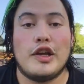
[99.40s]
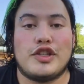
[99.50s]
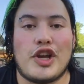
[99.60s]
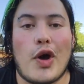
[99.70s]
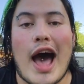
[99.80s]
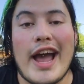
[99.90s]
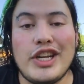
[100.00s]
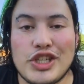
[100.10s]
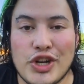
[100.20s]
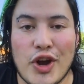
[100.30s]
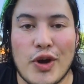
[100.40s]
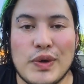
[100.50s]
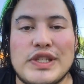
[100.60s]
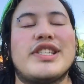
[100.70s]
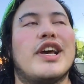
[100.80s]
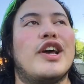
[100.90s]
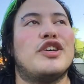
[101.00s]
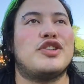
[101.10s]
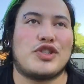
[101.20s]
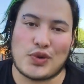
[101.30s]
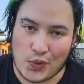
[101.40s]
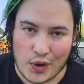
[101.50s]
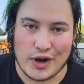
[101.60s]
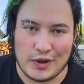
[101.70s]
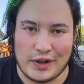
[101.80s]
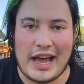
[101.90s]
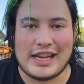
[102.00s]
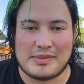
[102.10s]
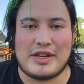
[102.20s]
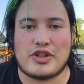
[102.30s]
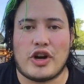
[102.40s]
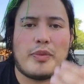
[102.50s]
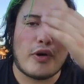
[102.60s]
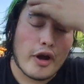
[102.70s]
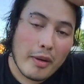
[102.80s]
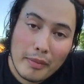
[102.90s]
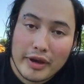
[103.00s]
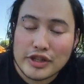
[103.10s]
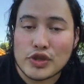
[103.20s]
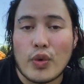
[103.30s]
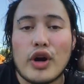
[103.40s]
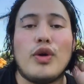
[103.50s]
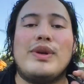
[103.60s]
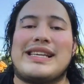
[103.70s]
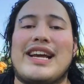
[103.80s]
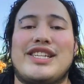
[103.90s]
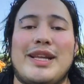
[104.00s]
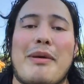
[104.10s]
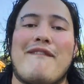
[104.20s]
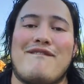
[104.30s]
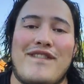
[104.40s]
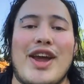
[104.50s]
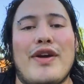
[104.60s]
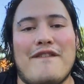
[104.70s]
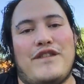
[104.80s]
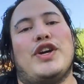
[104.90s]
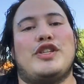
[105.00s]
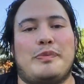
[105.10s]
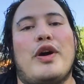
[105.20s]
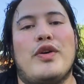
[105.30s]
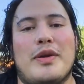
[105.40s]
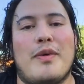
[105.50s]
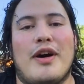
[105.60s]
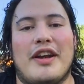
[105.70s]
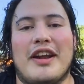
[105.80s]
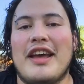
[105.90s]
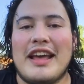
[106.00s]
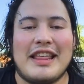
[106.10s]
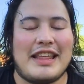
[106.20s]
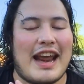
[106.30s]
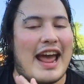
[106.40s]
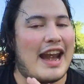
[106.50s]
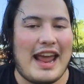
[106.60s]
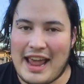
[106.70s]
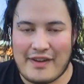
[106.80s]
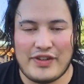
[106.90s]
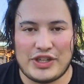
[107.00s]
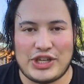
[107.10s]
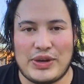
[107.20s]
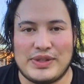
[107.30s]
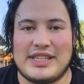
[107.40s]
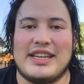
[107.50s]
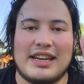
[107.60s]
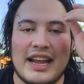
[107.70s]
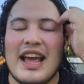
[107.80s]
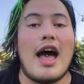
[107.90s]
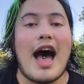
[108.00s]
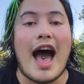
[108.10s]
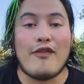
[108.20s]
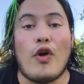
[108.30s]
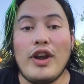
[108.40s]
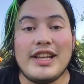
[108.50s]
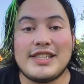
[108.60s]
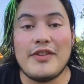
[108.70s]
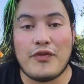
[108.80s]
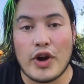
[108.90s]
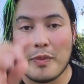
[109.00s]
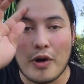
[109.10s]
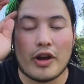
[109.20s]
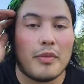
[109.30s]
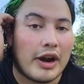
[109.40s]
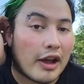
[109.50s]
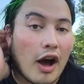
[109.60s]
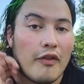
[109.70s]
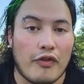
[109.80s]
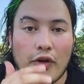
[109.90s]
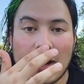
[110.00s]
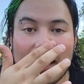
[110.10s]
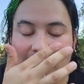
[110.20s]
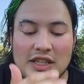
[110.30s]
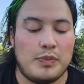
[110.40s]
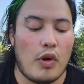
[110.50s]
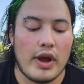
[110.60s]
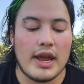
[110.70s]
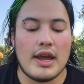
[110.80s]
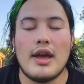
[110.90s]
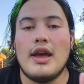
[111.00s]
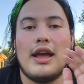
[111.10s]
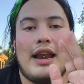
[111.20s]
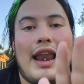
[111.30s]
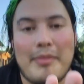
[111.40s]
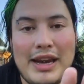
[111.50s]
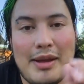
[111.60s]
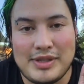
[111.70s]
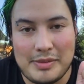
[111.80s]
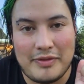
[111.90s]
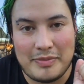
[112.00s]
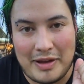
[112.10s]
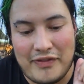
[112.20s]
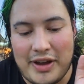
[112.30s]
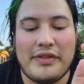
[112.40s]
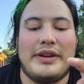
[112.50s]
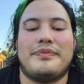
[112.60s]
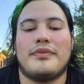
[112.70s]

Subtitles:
So I chose Squirtle as my starter Pokemon because Squirtle was actually my very first Pokemon that I had ever chosen. I've only seen 40 Pokemon and caught 40 at this point. Let me name some of my favorite.